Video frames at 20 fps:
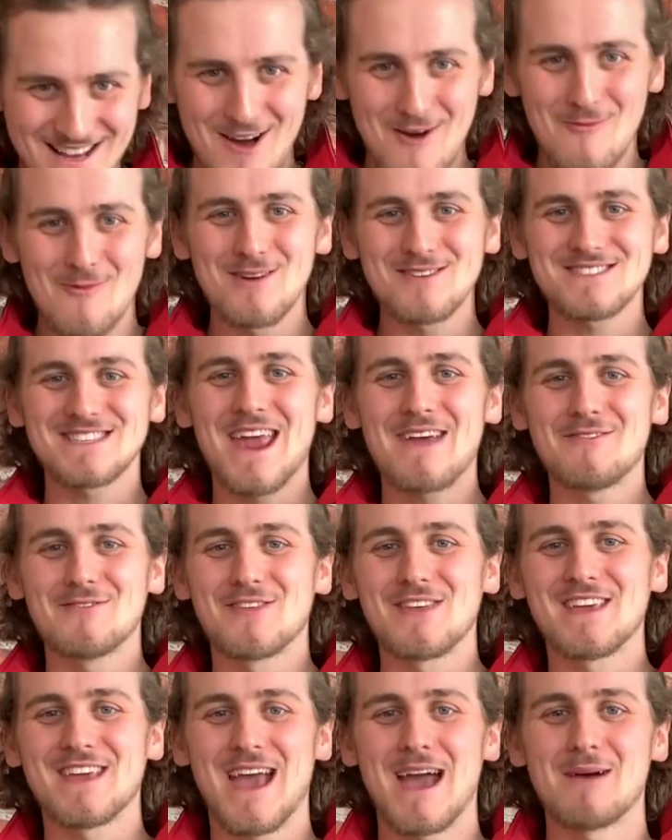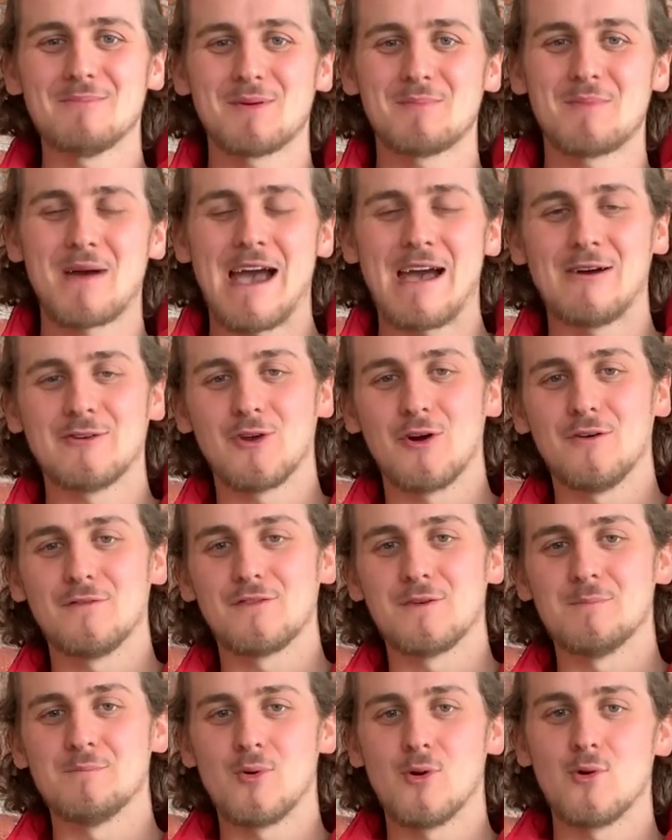Whilst everything can be powered off
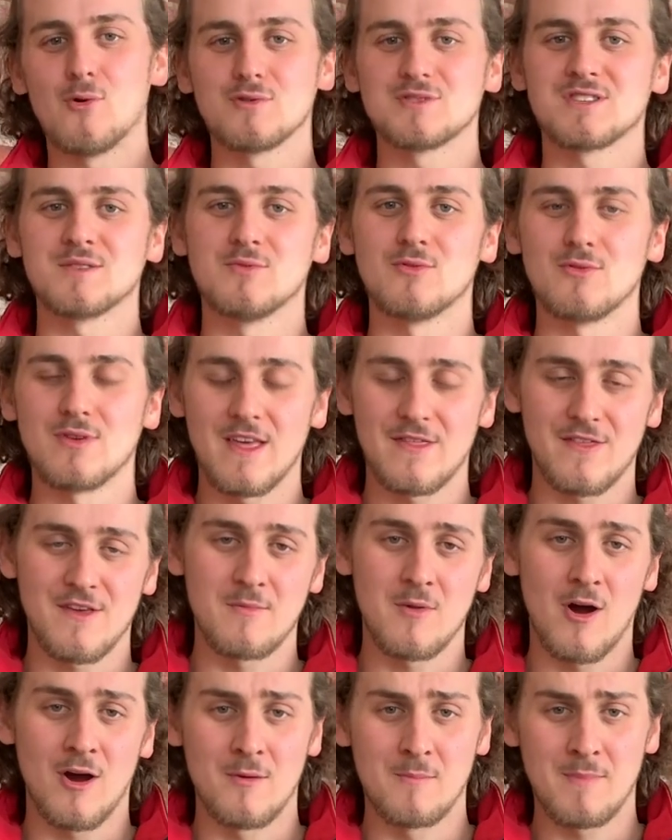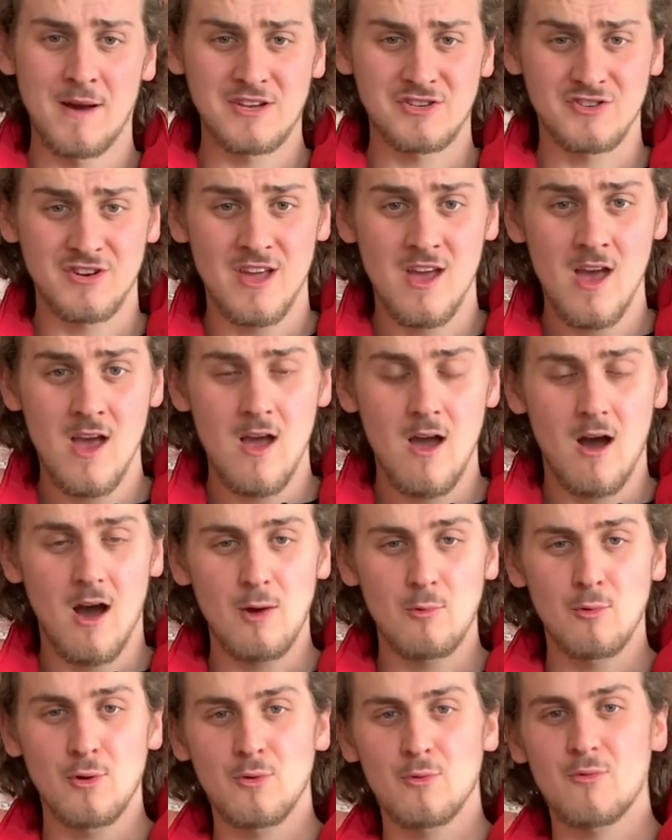the portable lithium-ion battery, I
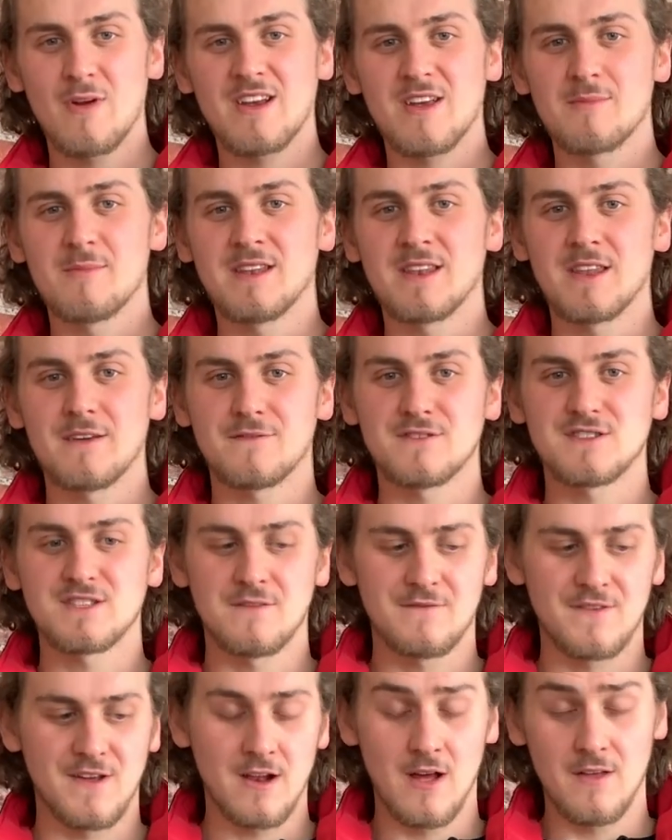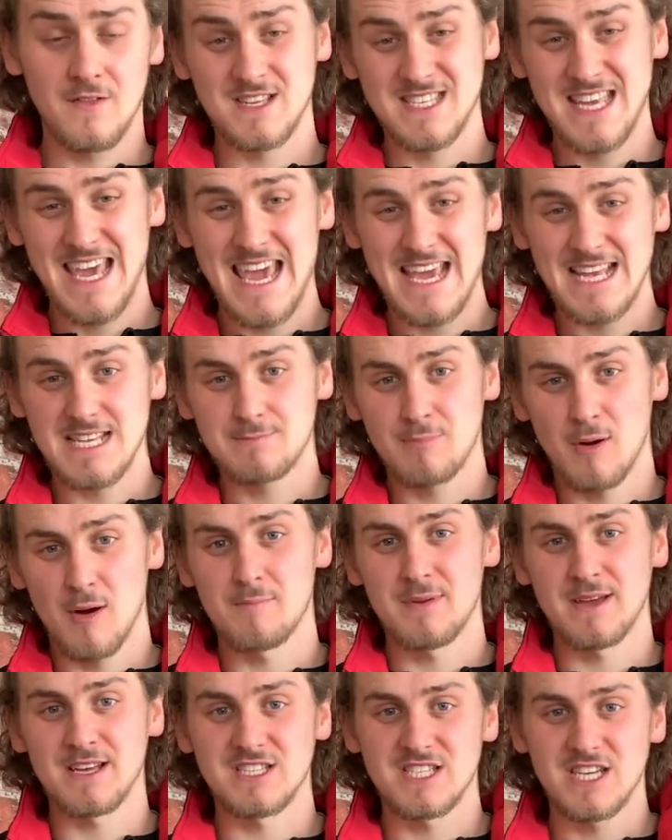wouldn't recommend it for something like this
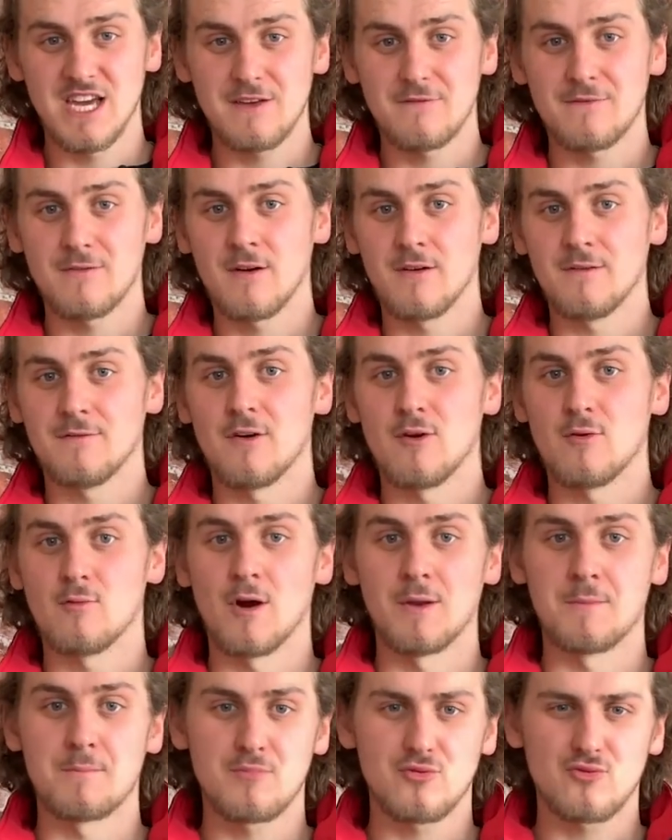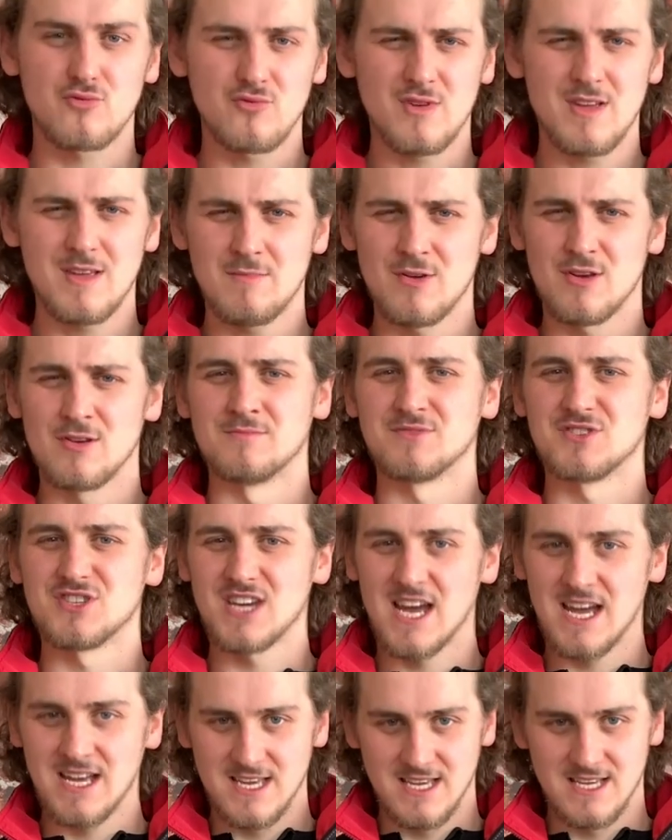heat-pumping J501 Premium
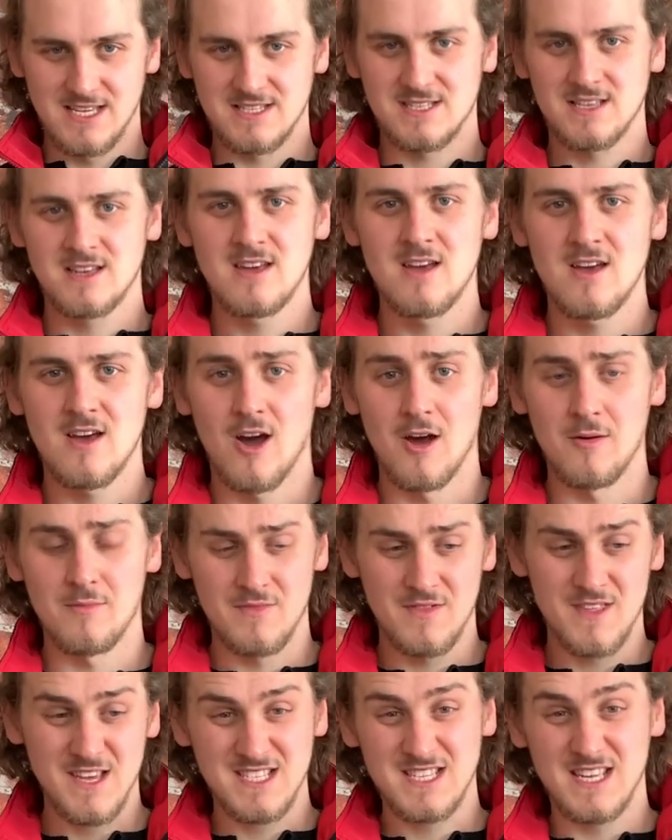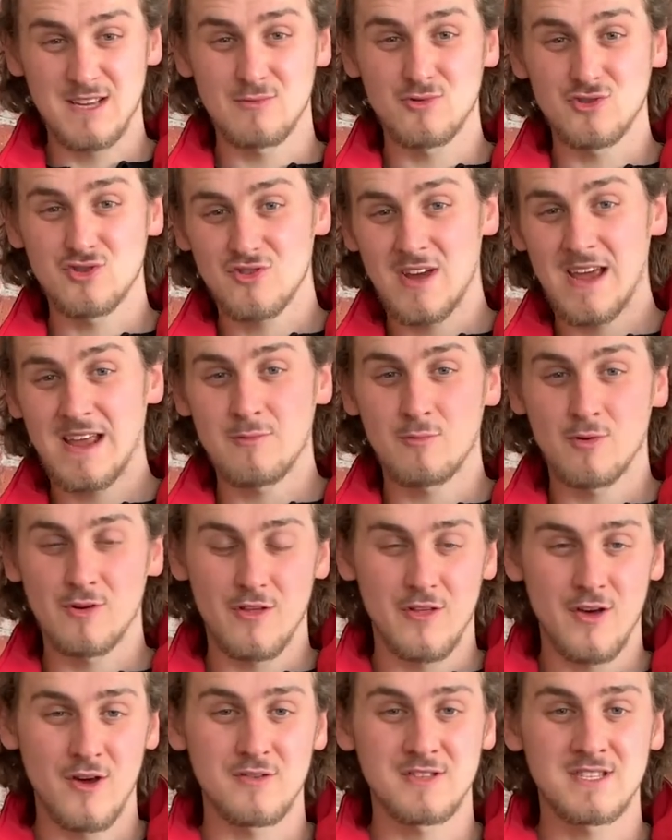Jacket. This thing will drain one of
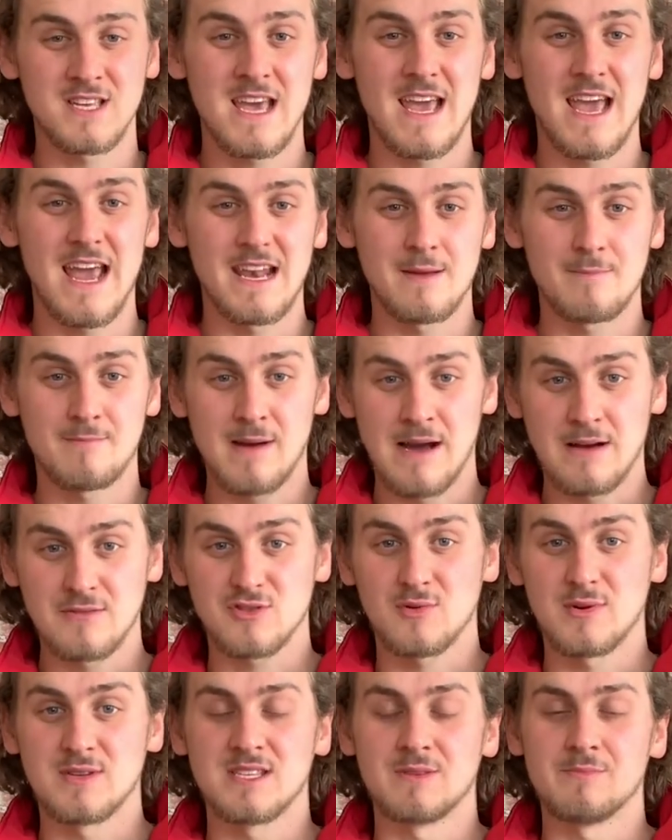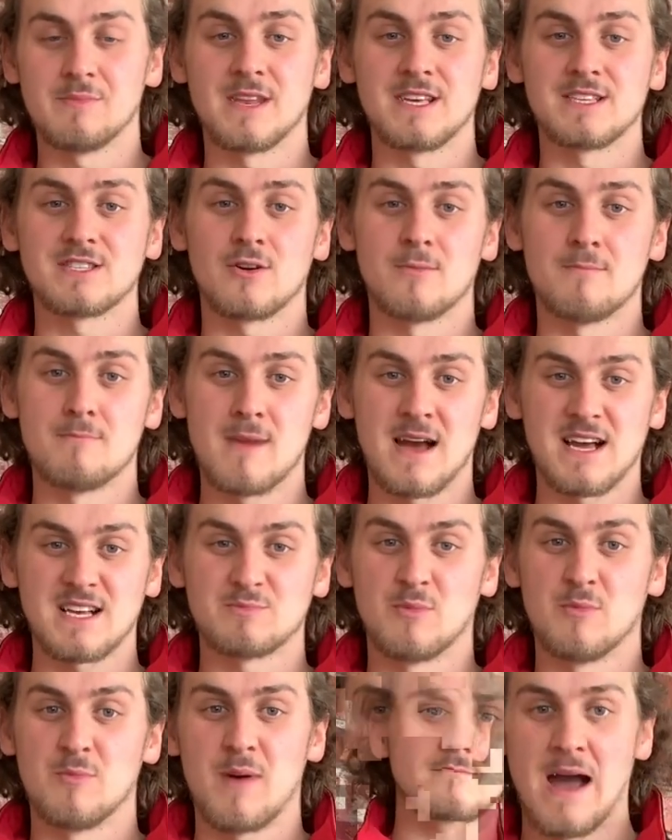those in about 20 minutes on
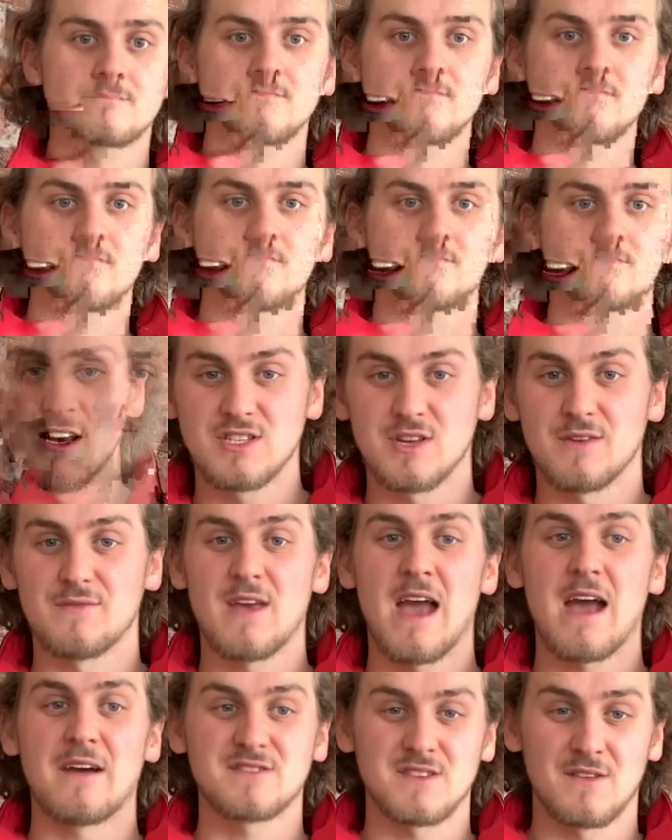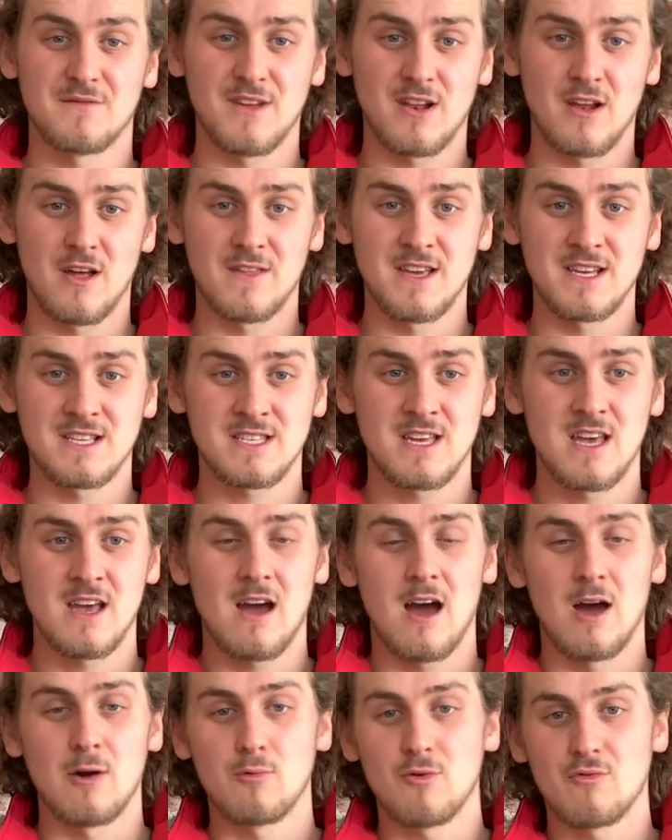maximum power. So if you have something like this,
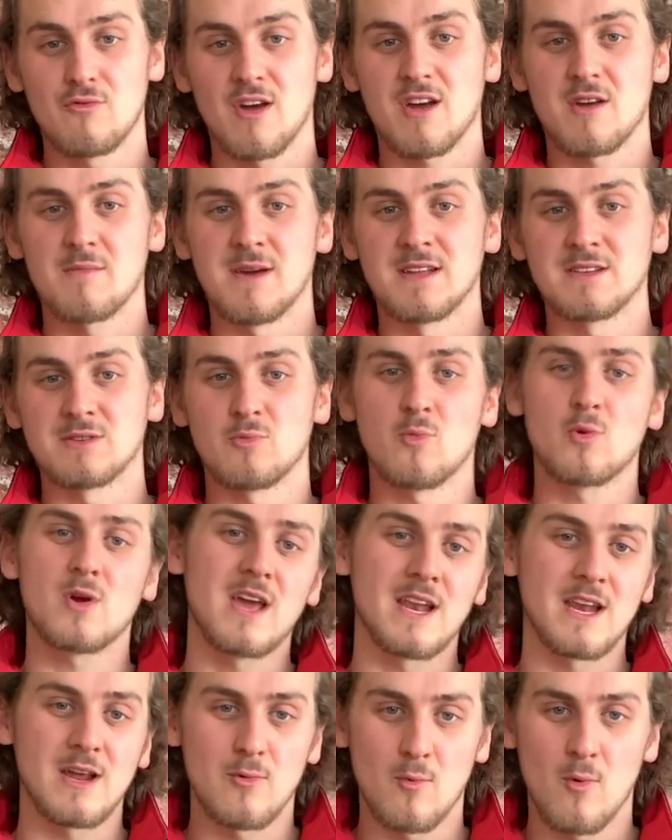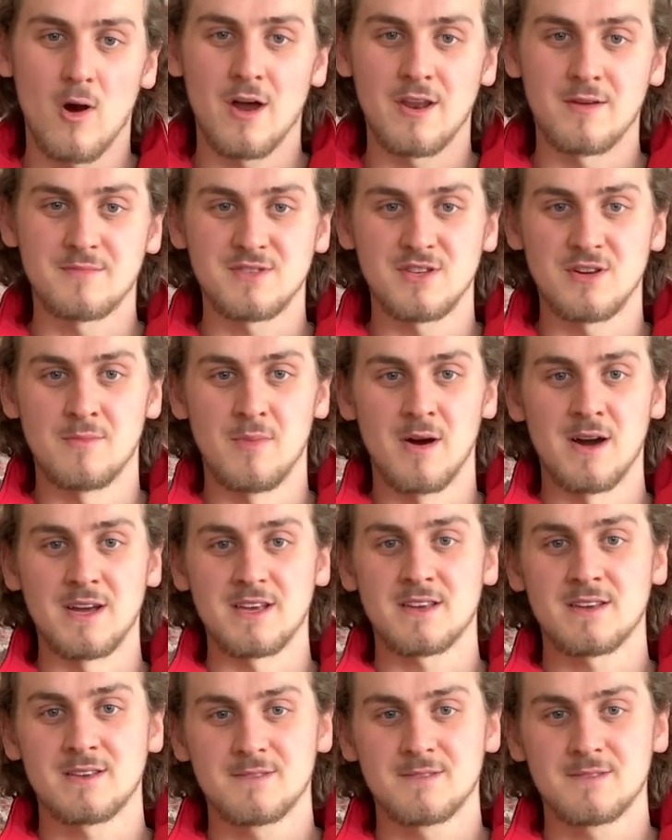I would recommend getting it wired up to your bike.